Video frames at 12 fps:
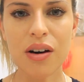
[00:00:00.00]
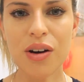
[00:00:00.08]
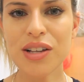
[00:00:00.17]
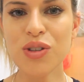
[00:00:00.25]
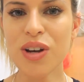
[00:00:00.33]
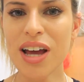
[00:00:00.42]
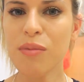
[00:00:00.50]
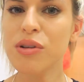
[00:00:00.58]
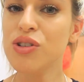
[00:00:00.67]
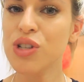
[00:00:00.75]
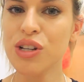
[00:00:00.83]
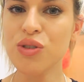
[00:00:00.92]
Okay, so now I'm
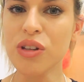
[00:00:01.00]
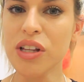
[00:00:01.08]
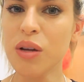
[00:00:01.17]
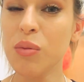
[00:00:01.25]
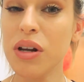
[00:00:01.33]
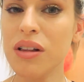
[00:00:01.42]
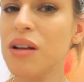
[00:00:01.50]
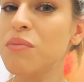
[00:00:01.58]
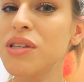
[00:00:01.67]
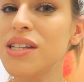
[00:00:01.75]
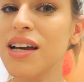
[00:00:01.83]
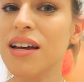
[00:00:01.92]
just going to do a little bit of
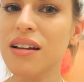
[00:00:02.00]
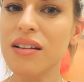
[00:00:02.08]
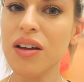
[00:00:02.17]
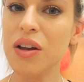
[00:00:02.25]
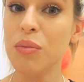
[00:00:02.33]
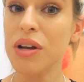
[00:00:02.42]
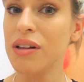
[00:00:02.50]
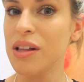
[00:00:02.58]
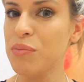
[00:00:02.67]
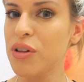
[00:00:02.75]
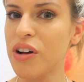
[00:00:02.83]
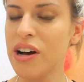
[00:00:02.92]
lipstick and a little bit of
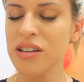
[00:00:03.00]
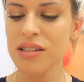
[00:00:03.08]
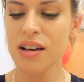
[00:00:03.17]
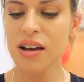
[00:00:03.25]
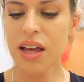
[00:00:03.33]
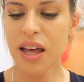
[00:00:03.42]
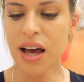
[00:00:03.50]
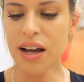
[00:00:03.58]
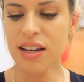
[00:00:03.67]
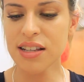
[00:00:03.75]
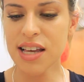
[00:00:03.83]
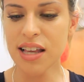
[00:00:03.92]
lip gloss.
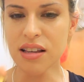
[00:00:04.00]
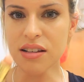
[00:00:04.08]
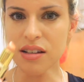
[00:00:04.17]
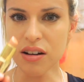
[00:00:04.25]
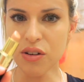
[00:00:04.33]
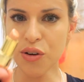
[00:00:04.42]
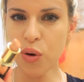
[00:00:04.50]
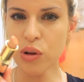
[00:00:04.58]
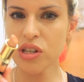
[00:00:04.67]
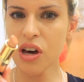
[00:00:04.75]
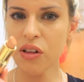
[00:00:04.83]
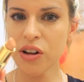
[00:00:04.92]
I'm going to take this
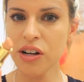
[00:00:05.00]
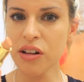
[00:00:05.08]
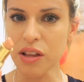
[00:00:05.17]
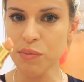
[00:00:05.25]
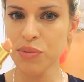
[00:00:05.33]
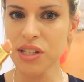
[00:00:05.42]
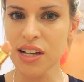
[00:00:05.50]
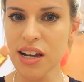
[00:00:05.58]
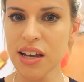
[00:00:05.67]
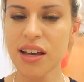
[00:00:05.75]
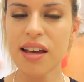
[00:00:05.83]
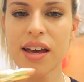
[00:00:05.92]
gold colored
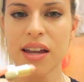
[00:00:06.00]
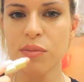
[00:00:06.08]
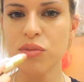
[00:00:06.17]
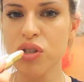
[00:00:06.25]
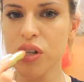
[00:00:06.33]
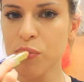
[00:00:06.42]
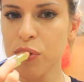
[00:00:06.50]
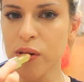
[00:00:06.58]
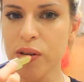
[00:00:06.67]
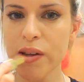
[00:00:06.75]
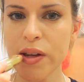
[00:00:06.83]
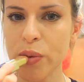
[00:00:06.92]
lipstick and I'm just going to put
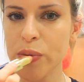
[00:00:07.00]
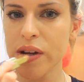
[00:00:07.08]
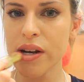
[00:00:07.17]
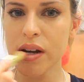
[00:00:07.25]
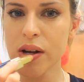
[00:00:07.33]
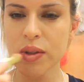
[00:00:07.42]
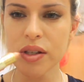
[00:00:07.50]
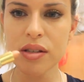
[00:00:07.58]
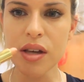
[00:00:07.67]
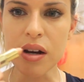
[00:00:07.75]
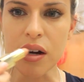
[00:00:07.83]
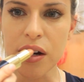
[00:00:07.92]
a little bit on the
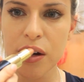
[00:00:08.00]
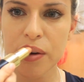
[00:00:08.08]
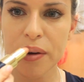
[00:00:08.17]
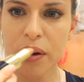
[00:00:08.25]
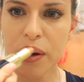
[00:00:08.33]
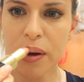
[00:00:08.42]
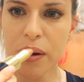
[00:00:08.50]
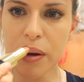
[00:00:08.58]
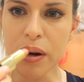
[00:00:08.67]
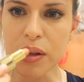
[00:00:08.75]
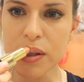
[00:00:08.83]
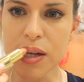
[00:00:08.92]
center
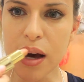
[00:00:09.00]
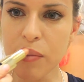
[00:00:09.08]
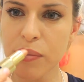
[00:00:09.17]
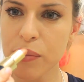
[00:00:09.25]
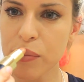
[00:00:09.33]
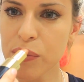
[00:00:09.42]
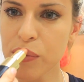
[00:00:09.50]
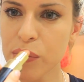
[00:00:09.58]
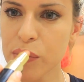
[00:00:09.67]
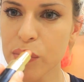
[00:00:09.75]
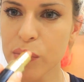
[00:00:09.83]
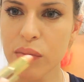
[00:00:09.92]
and on the top.
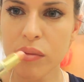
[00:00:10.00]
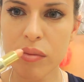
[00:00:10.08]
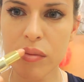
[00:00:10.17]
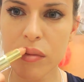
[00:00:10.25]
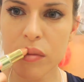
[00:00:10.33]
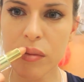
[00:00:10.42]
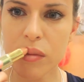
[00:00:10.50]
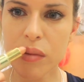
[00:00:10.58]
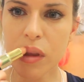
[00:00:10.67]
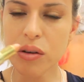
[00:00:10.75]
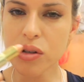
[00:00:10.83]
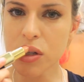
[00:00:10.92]

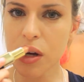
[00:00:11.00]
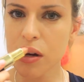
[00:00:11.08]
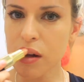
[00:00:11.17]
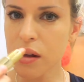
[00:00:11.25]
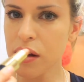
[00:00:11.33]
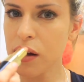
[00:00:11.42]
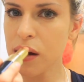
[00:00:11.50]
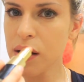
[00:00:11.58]
And just kind of